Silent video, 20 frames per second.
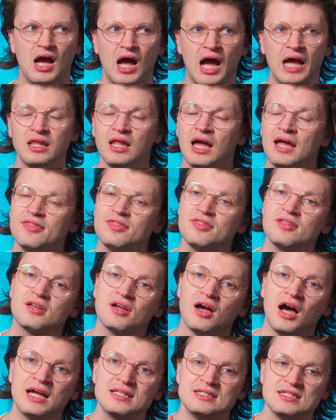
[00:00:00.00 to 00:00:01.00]
I like
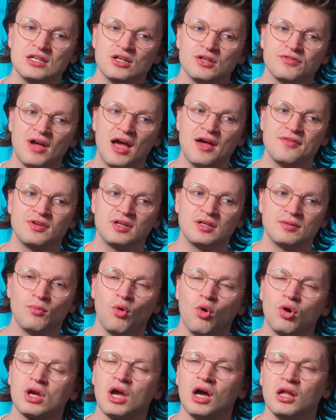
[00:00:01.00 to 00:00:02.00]
the idea of having
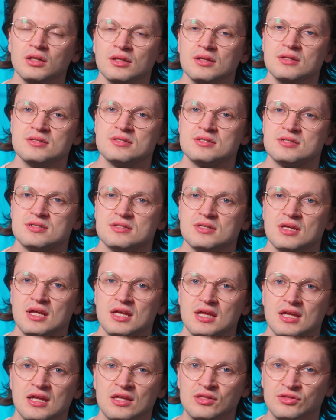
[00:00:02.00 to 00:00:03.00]
more colors
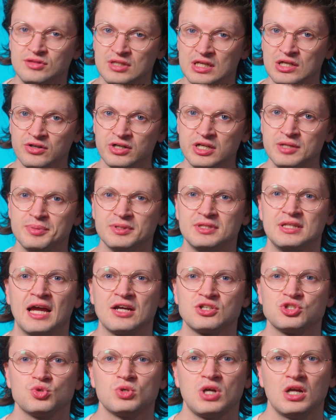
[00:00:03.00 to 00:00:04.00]
in theory, but the
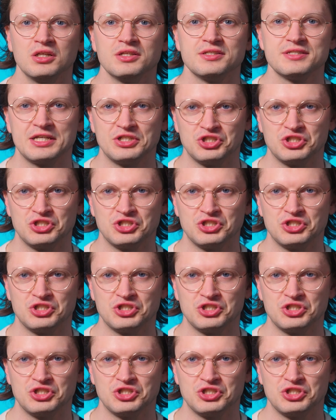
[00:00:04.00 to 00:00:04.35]
actual colors they